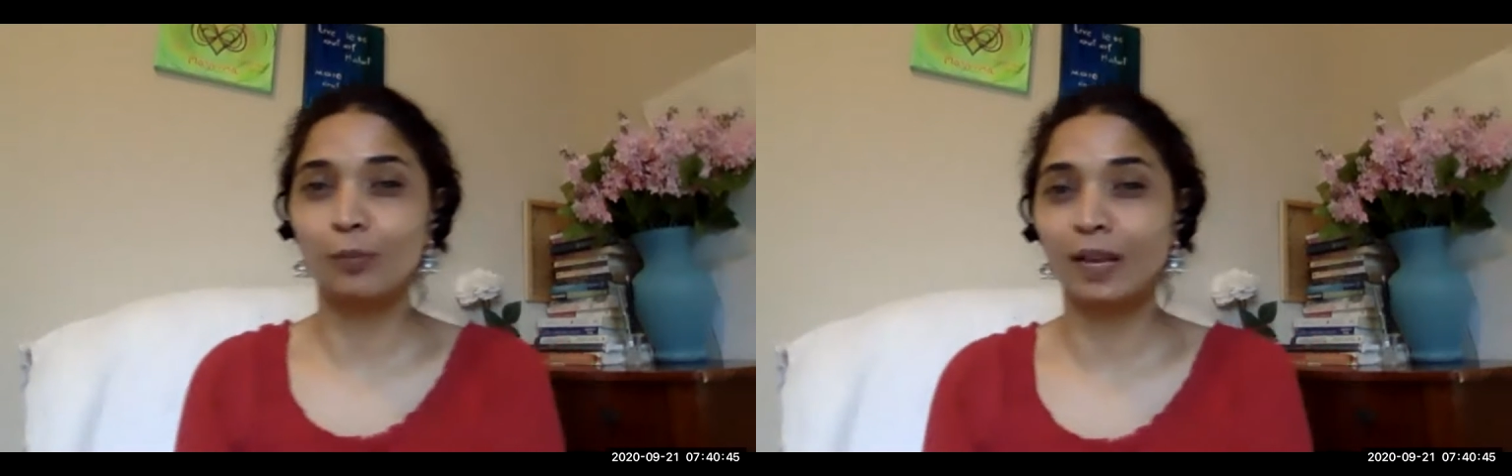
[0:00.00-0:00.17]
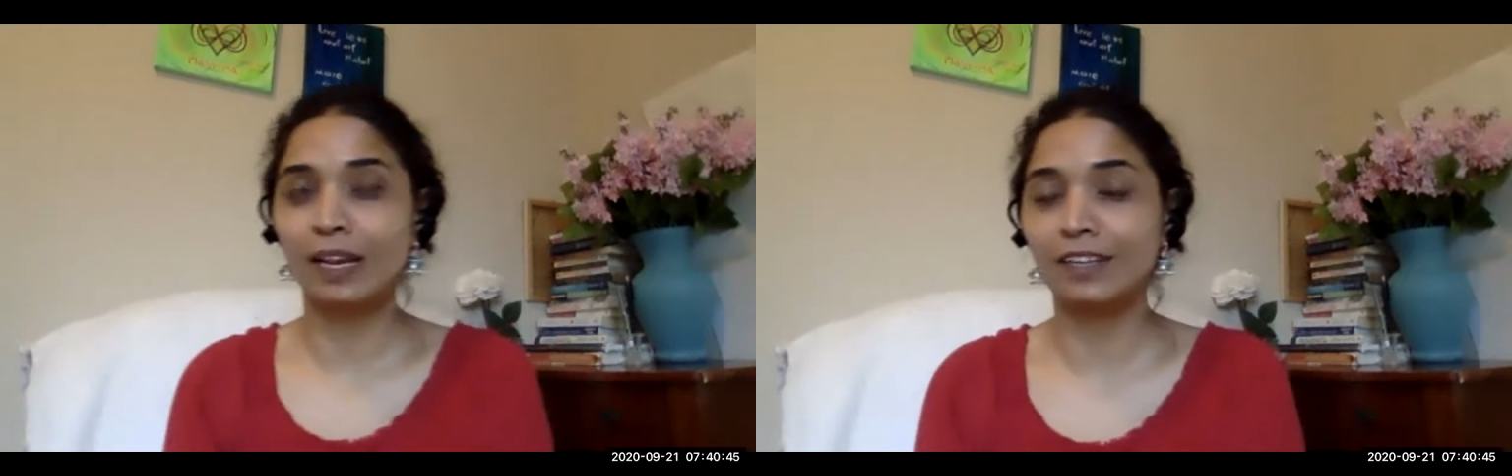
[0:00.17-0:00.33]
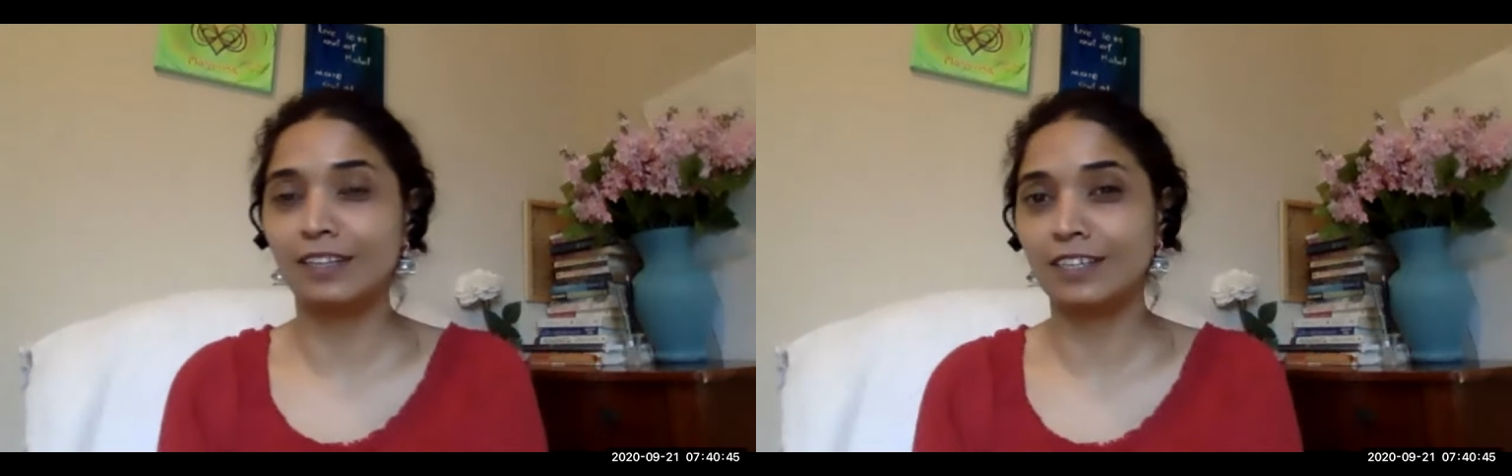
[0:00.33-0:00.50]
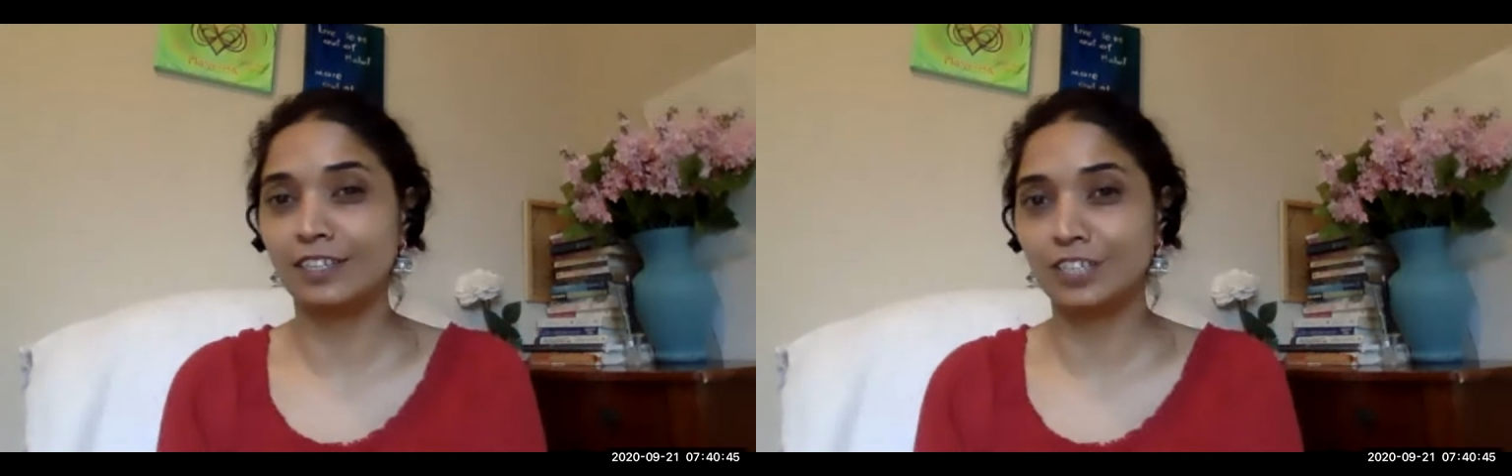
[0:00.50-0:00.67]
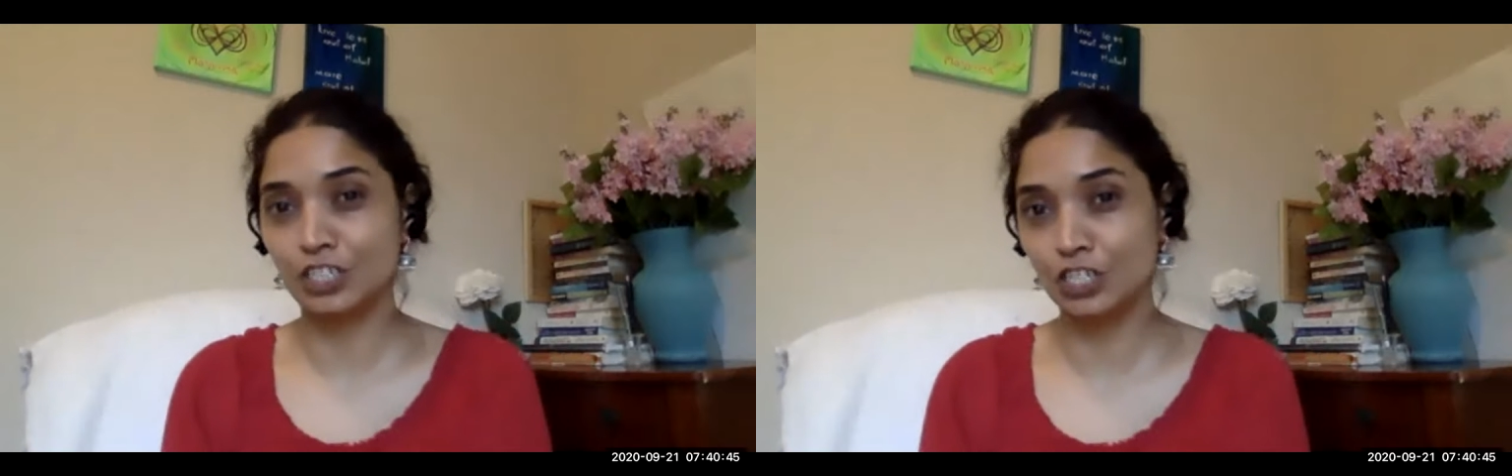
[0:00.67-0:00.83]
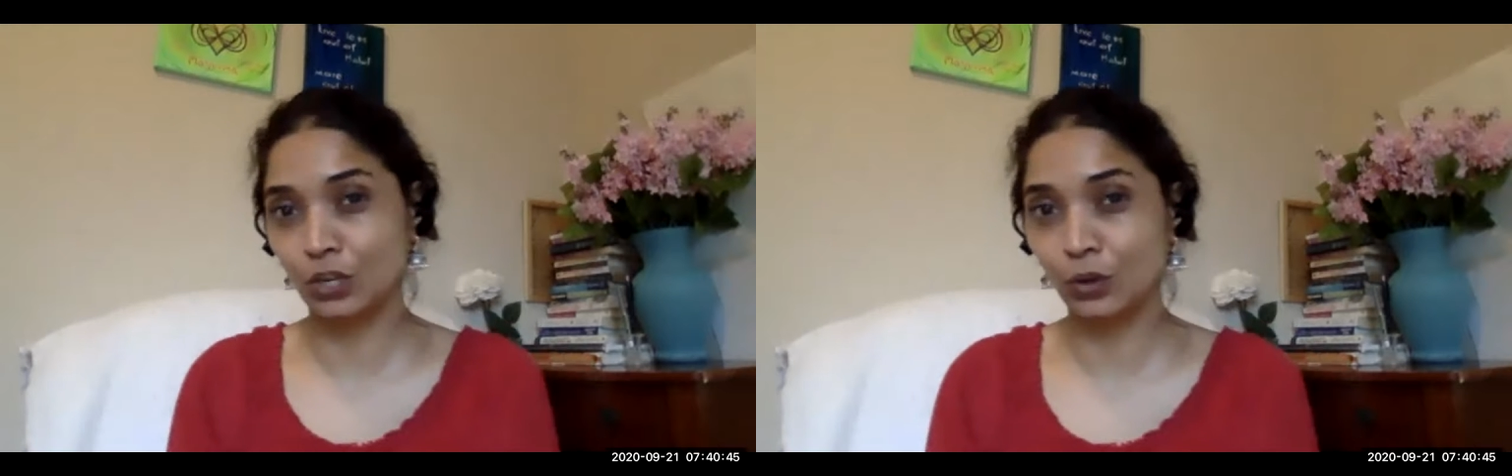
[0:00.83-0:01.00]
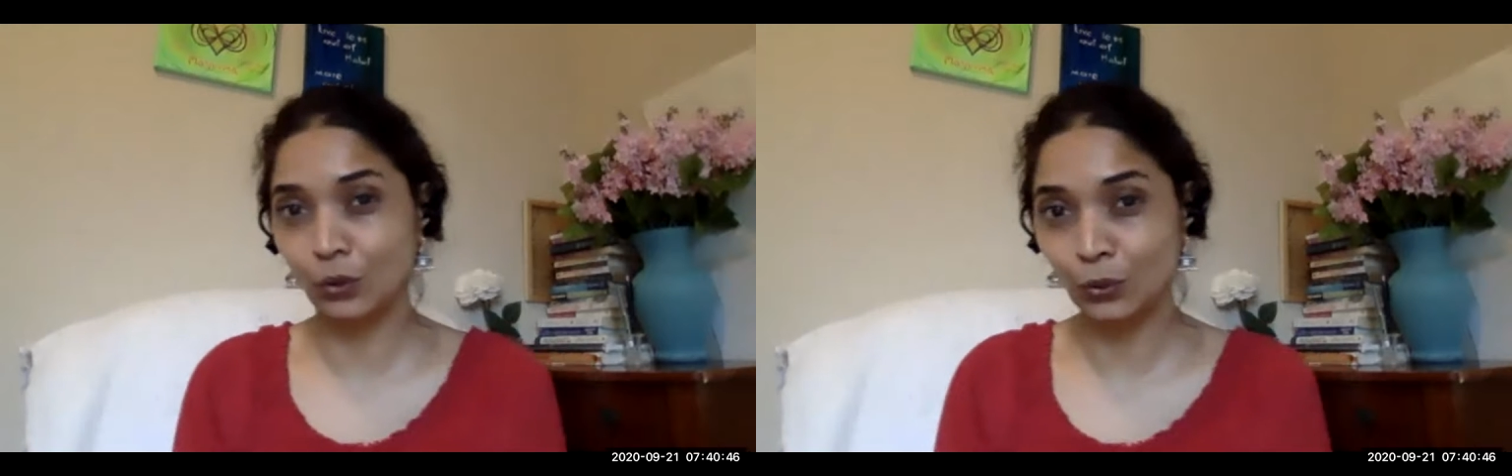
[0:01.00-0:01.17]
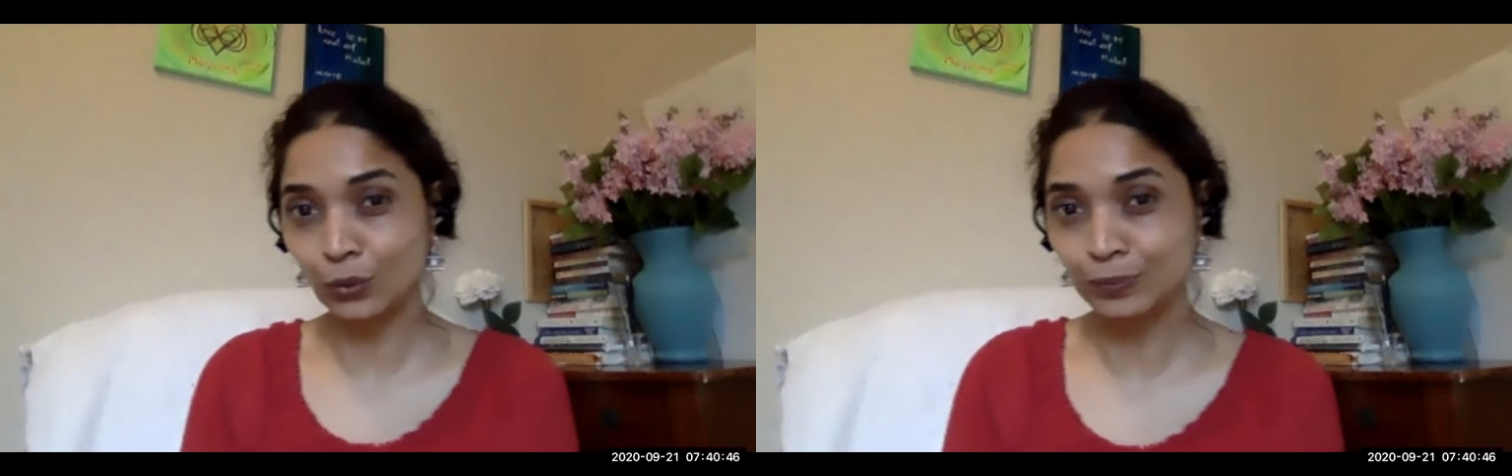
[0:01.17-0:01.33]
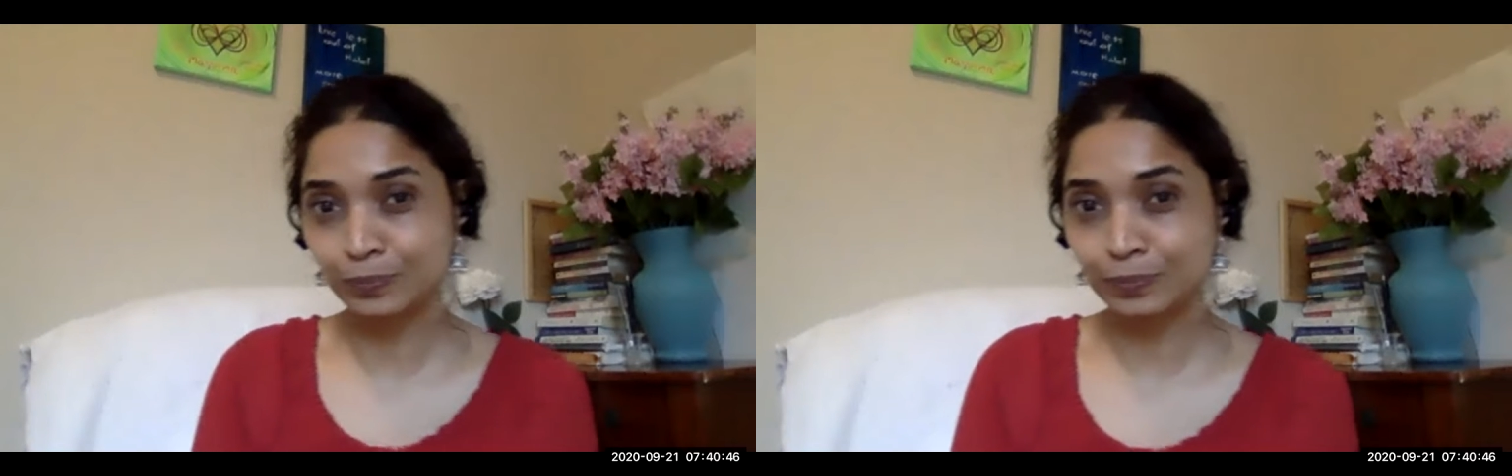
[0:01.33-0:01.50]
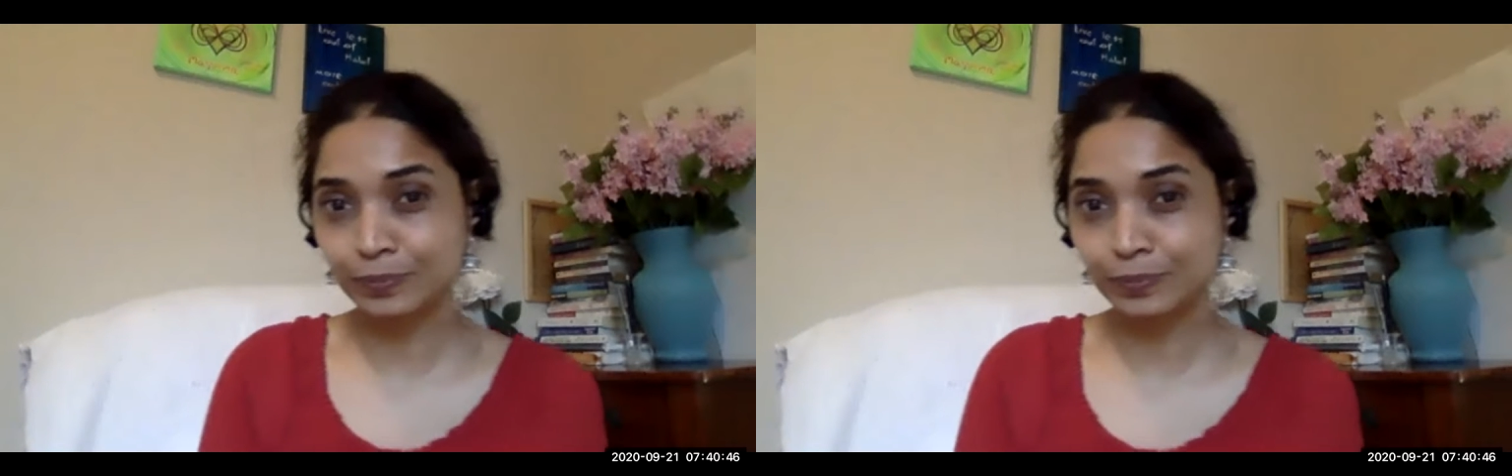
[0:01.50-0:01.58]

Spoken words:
billion years ago,